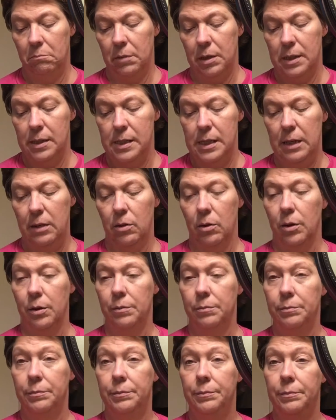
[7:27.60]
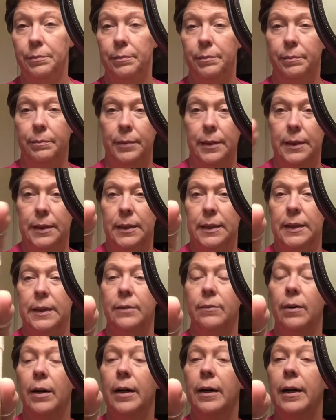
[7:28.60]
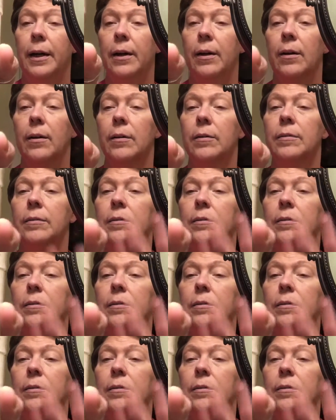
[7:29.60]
Concealer. This is it right here.